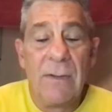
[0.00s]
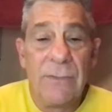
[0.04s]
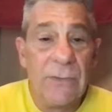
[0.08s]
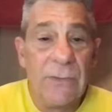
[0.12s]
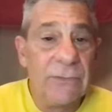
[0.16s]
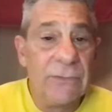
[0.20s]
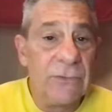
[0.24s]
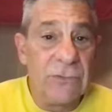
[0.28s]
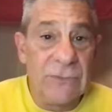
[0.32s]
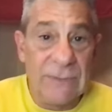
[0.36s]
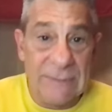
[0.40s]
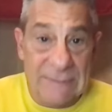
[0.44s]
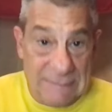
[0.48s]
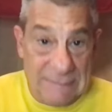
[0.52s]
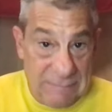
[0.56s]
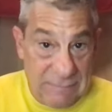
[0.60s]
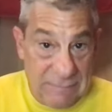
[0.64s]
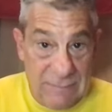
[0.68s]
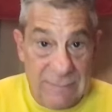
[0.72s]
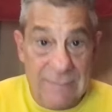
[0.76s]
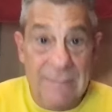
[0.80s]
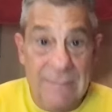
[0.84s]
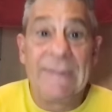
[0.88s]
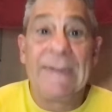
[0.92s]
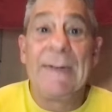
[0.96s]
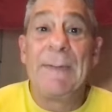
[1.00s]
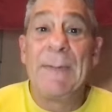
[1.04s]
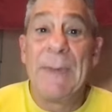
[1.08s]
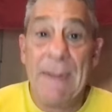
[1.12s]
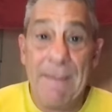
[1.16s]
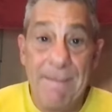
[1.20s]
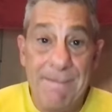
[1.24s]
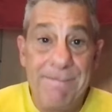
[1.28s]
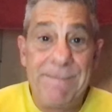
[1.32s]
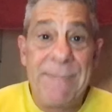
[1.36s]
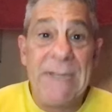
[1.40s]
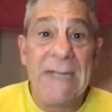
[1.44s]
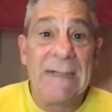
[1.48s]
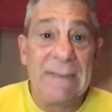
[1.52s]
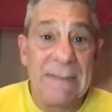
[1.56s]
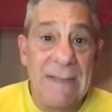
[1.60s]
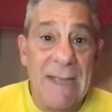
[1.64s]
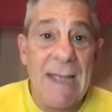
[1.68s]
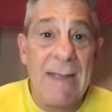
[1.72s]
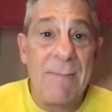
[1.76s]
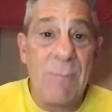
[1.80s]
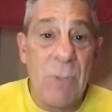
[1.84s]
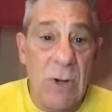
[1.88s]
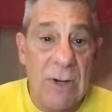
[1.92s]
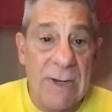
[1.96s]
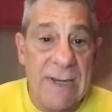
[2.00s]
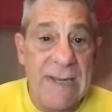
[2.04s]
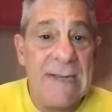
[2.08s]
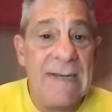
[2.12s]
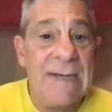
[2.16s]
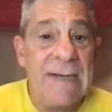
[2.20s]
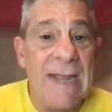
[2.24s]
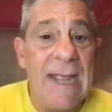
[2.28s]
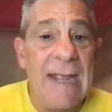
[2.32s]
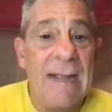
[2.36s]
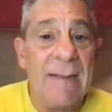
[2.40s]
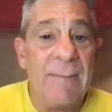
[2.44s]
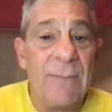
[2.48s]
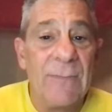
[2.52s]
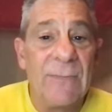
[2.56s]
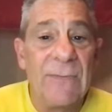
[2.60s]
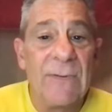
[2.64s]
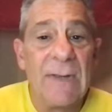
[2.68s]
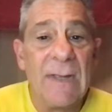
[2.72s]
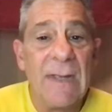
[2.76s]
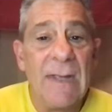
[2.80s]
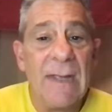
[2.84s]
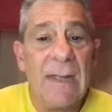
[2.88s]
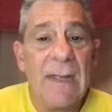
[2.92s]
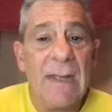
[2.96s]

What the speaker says: Those are just some of the big time marquee names